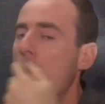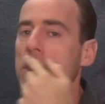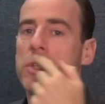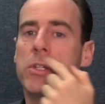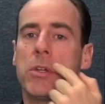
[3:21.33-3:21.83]

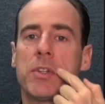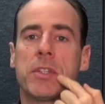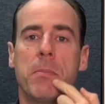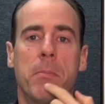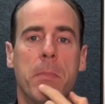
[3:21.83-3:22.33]
So notice
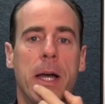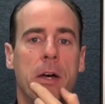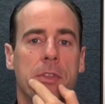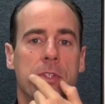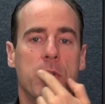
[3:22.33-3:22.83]
the
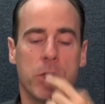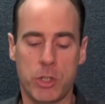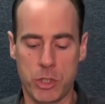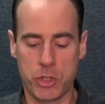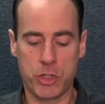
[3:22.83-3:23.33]
mouth is doing a
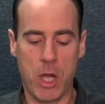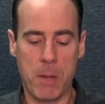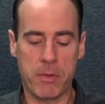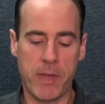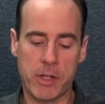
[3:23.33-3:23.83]
good
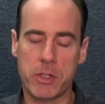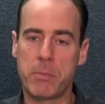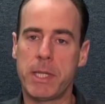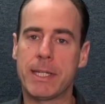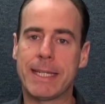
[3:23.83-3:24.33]
job of actually
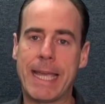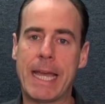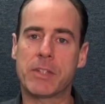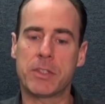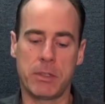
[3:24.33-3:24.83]
being a
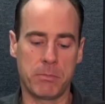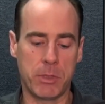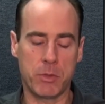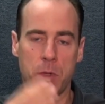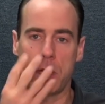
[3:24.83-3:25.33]
gasket
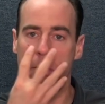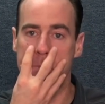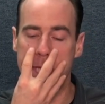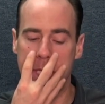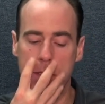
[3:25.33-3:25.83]
between
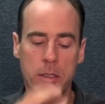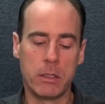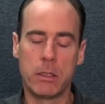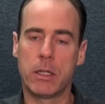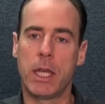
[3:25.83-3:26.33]
me
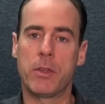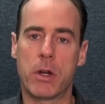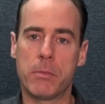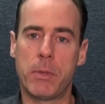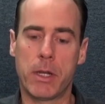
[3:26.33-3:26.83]
and the
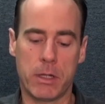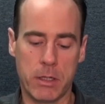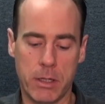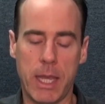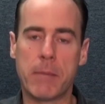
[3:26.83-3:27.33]

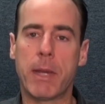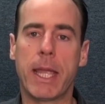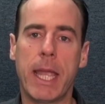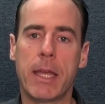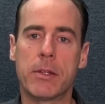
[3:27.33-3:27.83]
harmonica and my
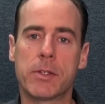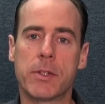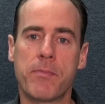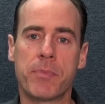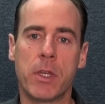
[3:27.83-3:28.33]
hands.
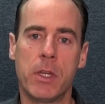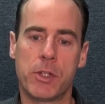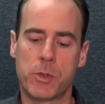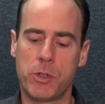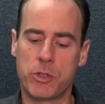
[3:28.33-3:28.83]

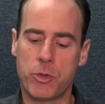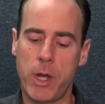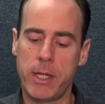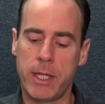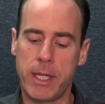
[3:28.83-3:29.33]
So when you're
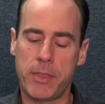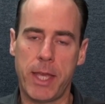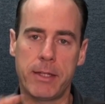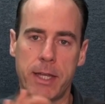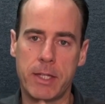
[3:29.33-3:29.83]
trying to get
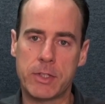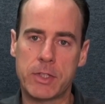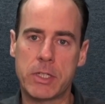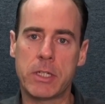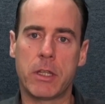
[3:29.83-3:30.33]
that nice
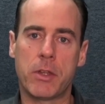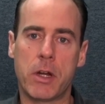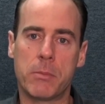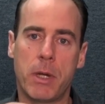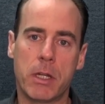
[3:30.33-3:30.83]
seal in the
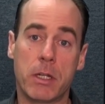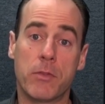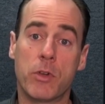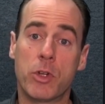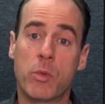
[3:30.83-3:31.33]
harmonica
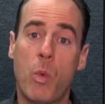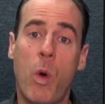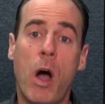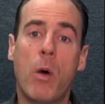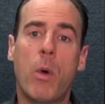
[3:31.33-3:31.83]
for a good
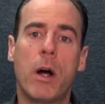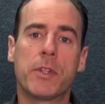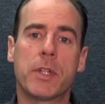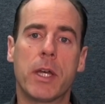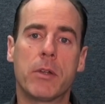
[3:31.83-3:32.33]
wah-wah
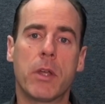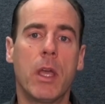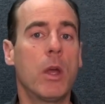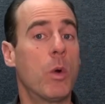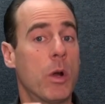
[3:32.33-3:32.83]
sound,
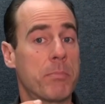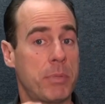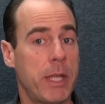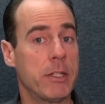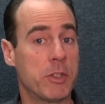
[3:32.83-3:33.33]
or
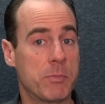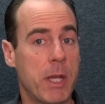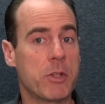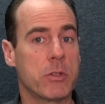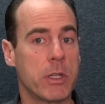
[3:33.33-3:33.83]
playing
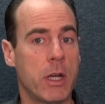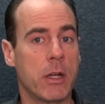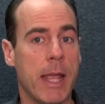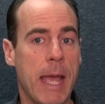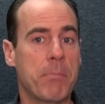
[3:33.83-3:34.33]
especially on
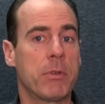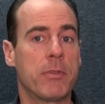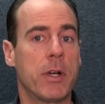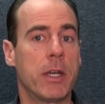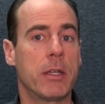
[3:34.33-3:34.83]
an
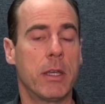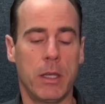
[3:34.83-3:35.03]
amplified